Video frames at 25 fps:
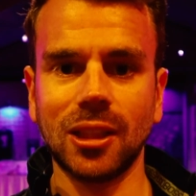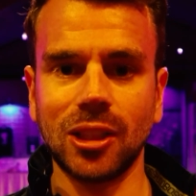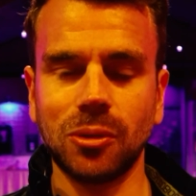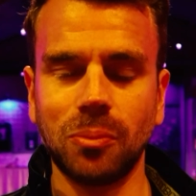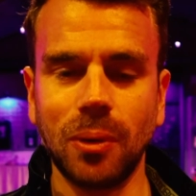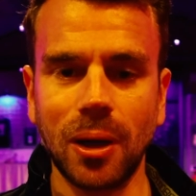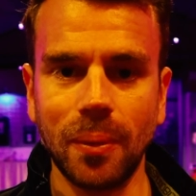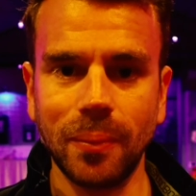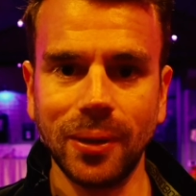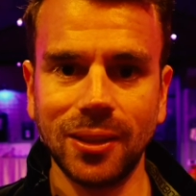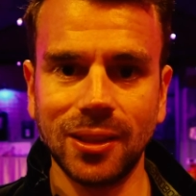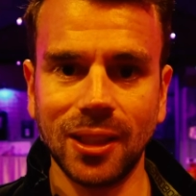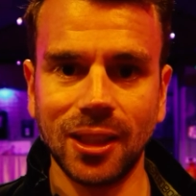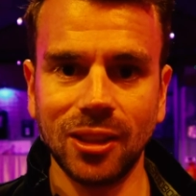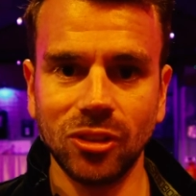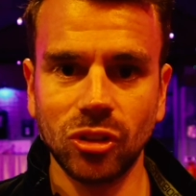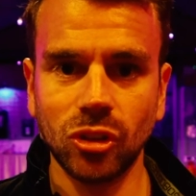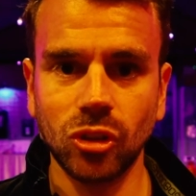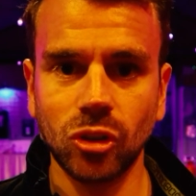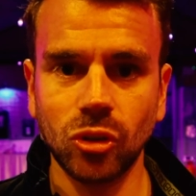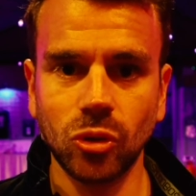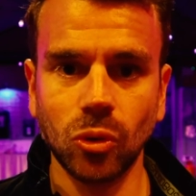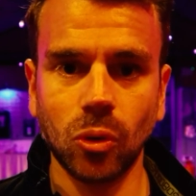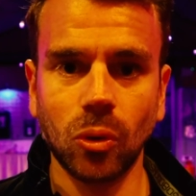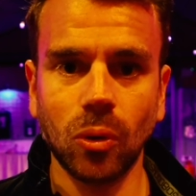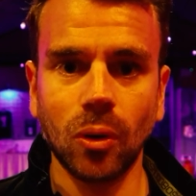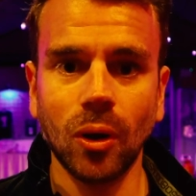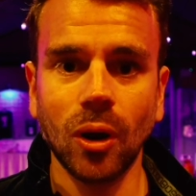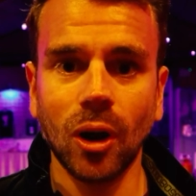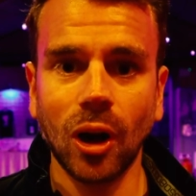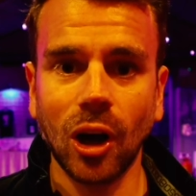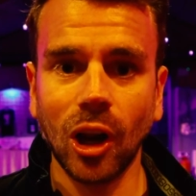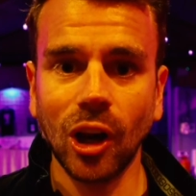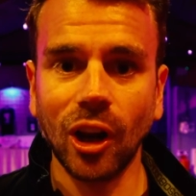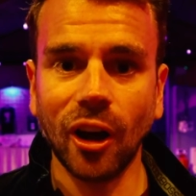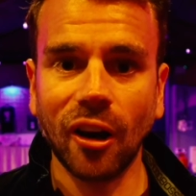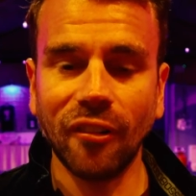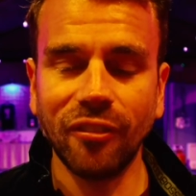that's where we tend to store
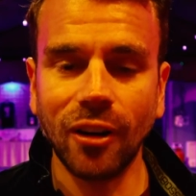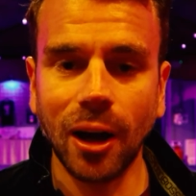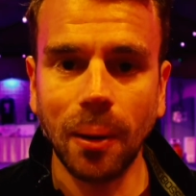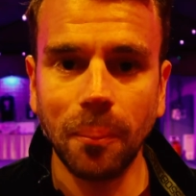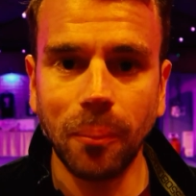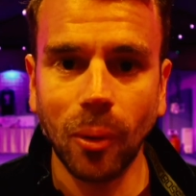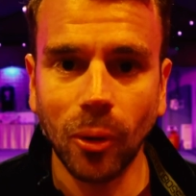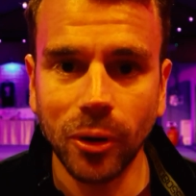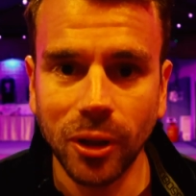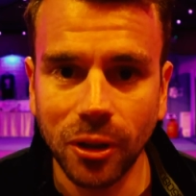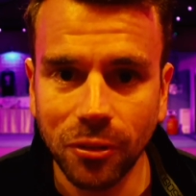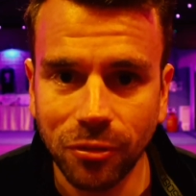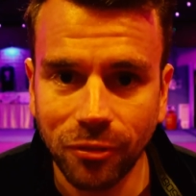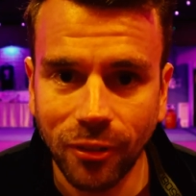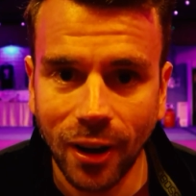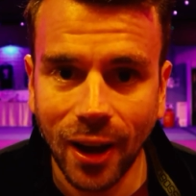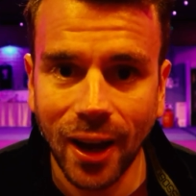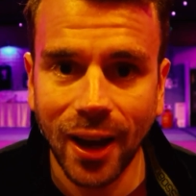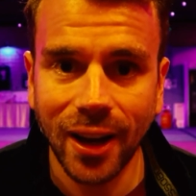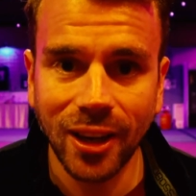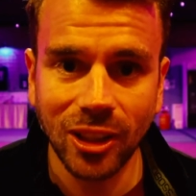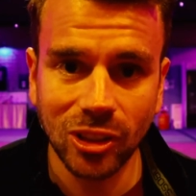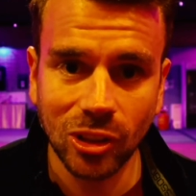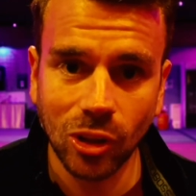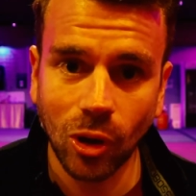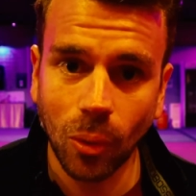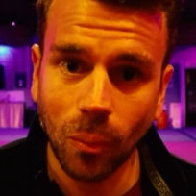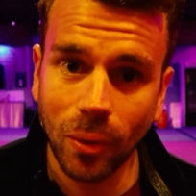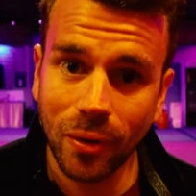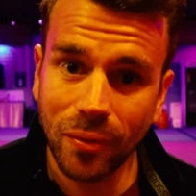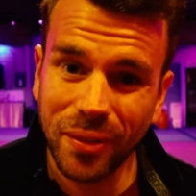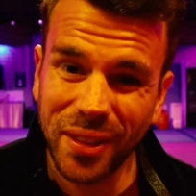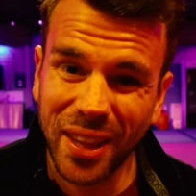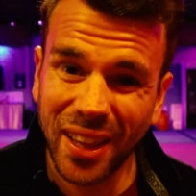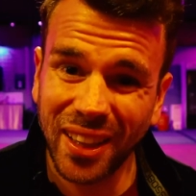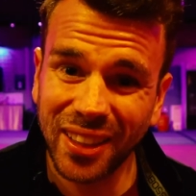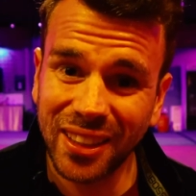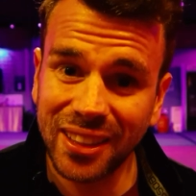a lot of our body fat, and that's a lot where
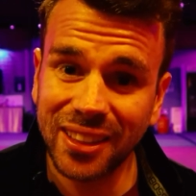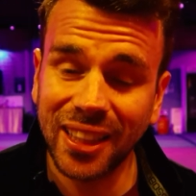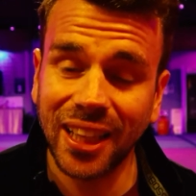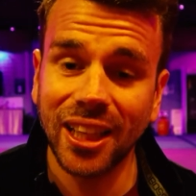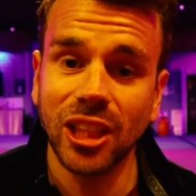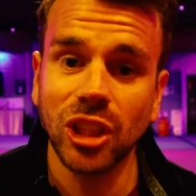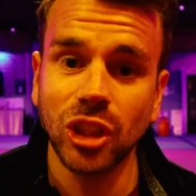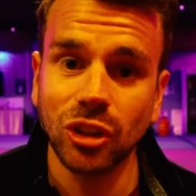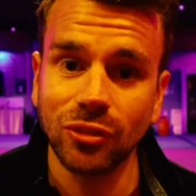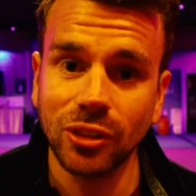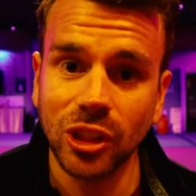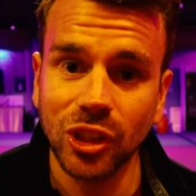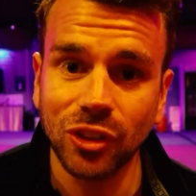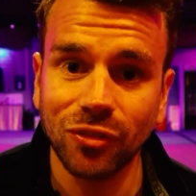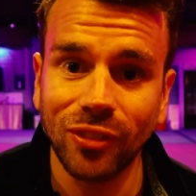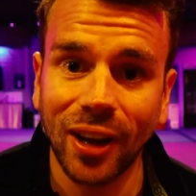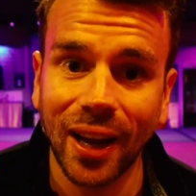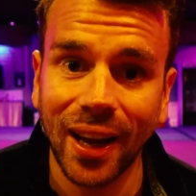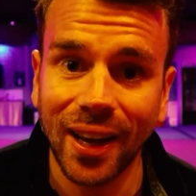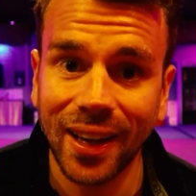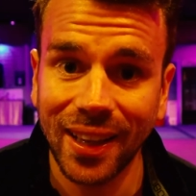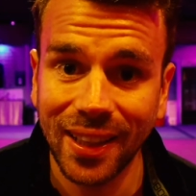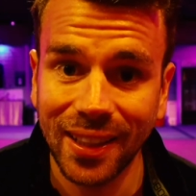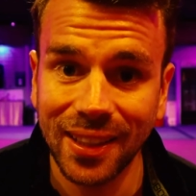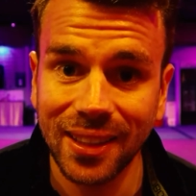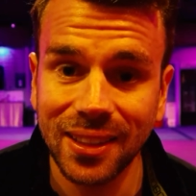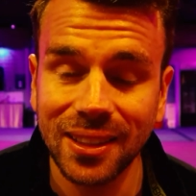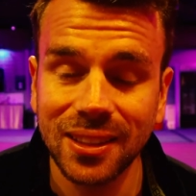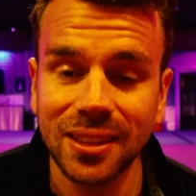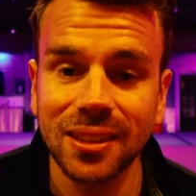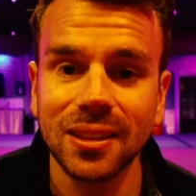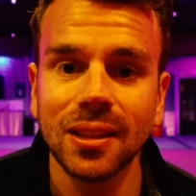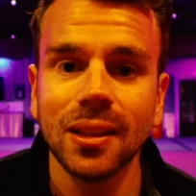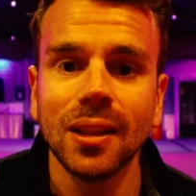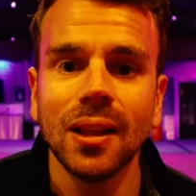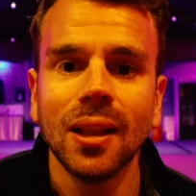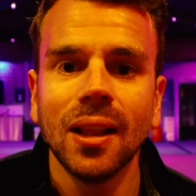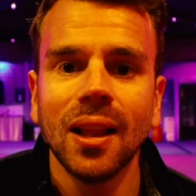the dangerous fat
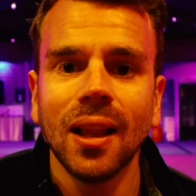is.